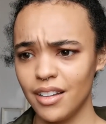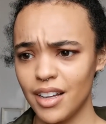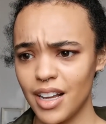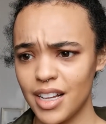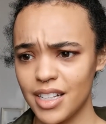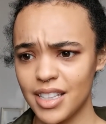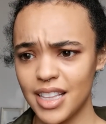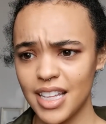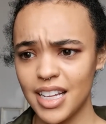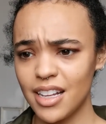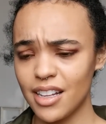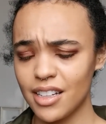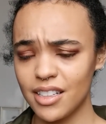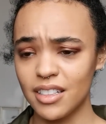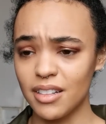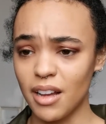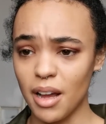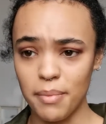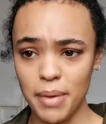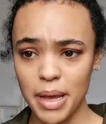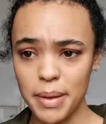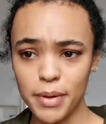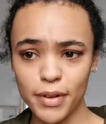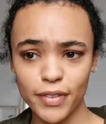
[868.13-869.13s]
I think
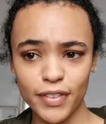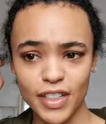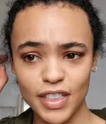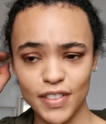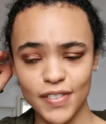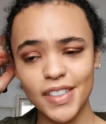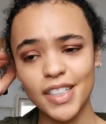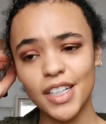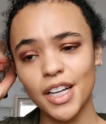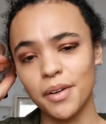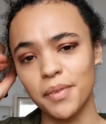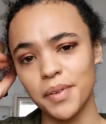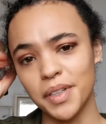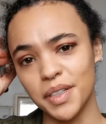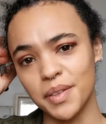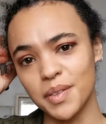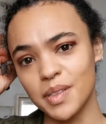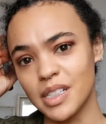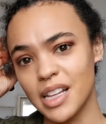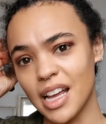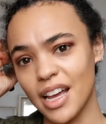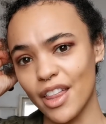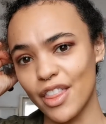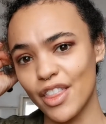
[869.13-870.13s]
I made my first video when I
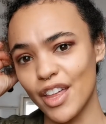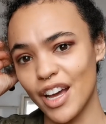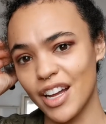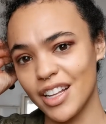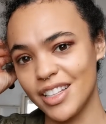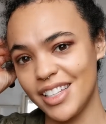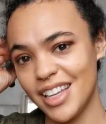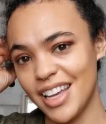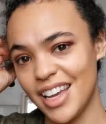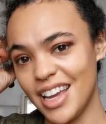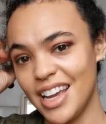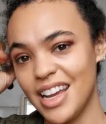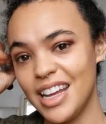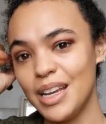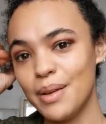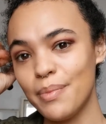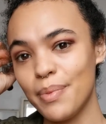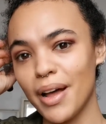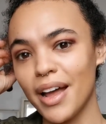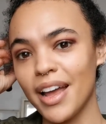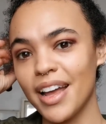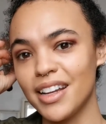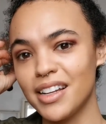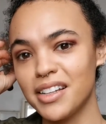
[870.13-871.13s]
was like 13,
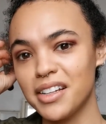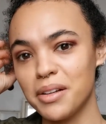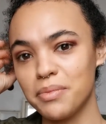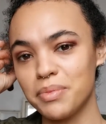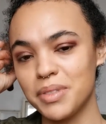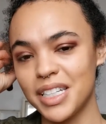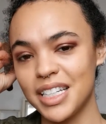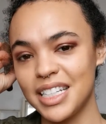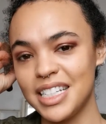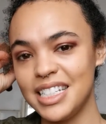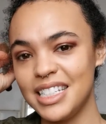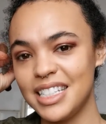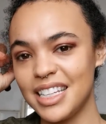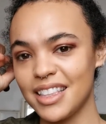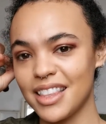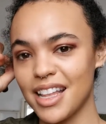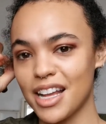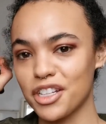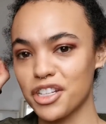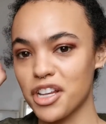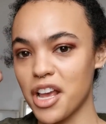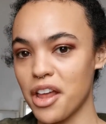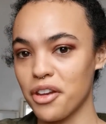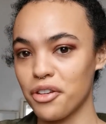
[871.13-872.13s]
but I ended up deleting
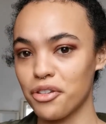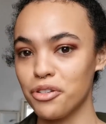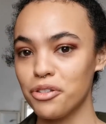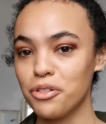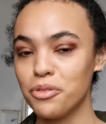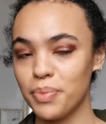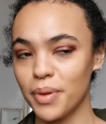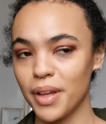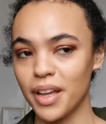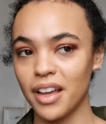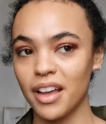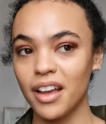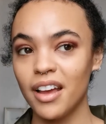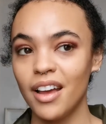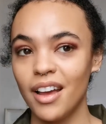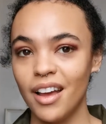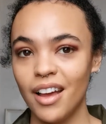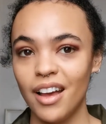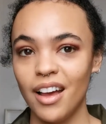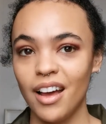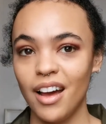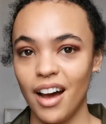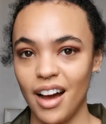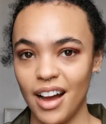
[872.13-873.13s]
that channel. But
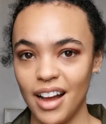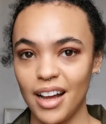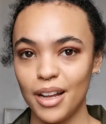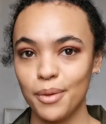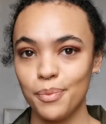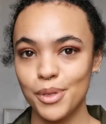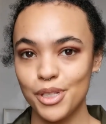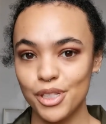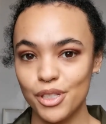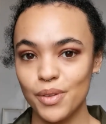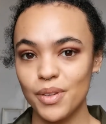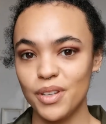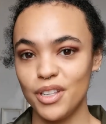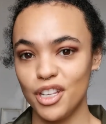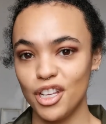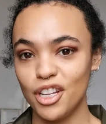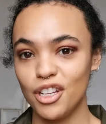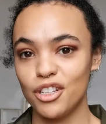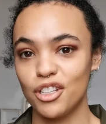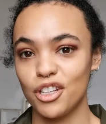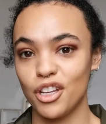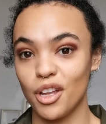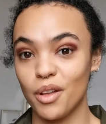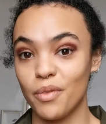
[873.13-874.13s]
I had been doing
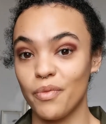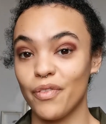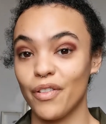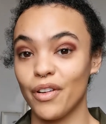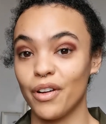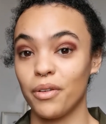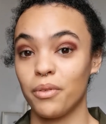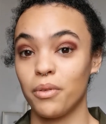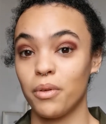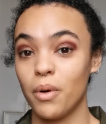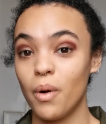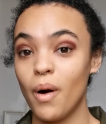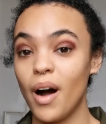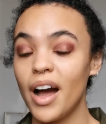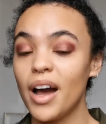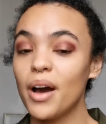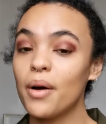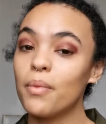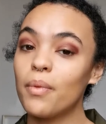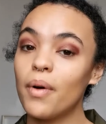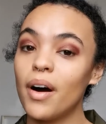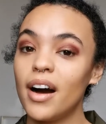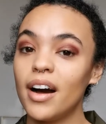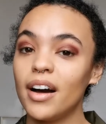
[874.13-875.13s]
YouTube for quite
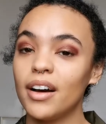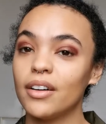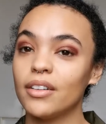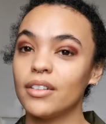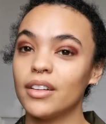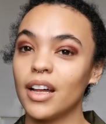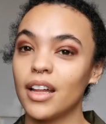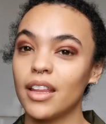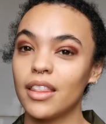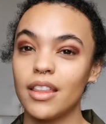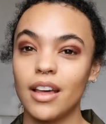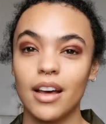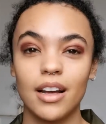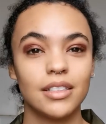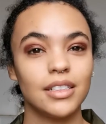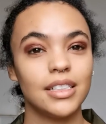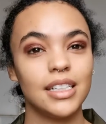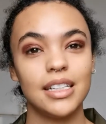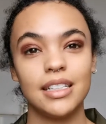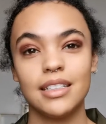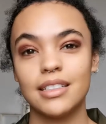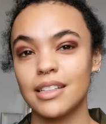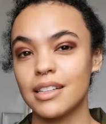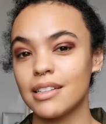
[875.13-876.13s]
a while, like
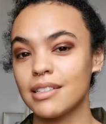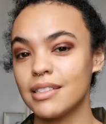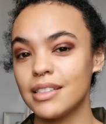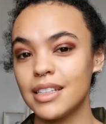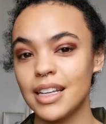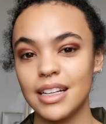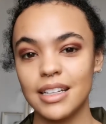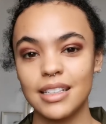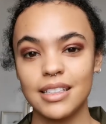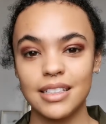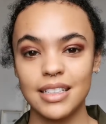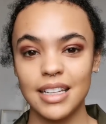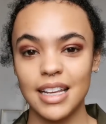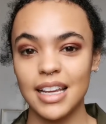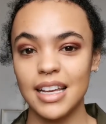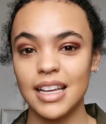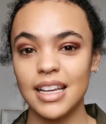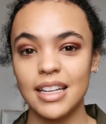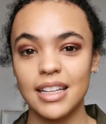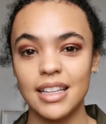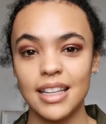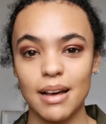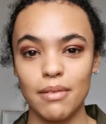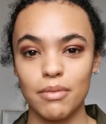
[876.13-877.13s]
13 to
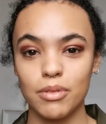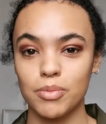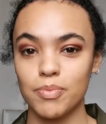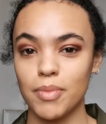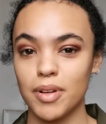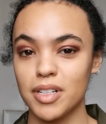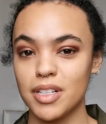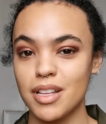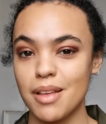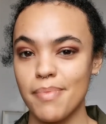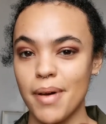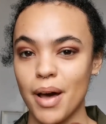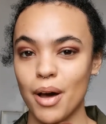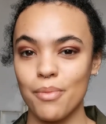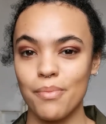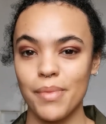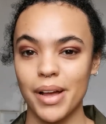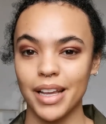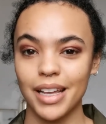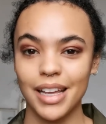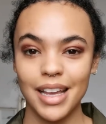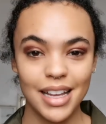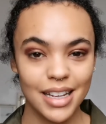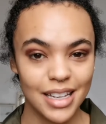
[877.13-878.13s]
16. That was mostly about all
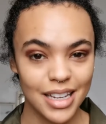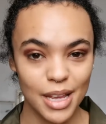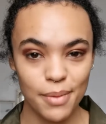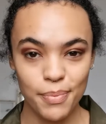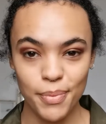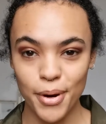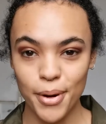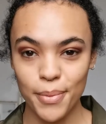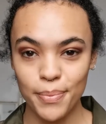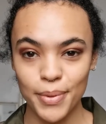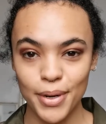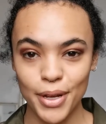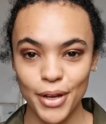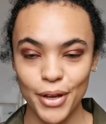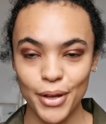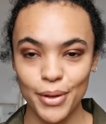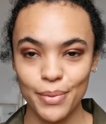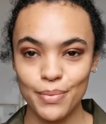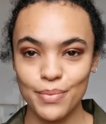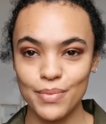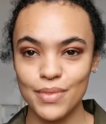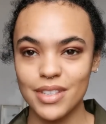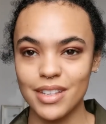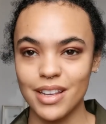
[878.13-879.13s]
my kidney
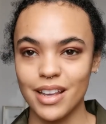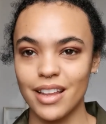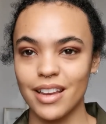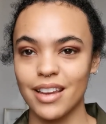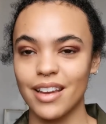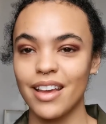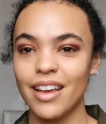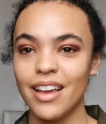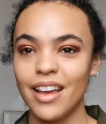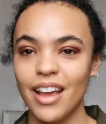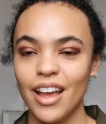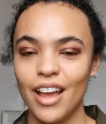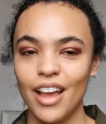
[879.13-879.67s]
problems. And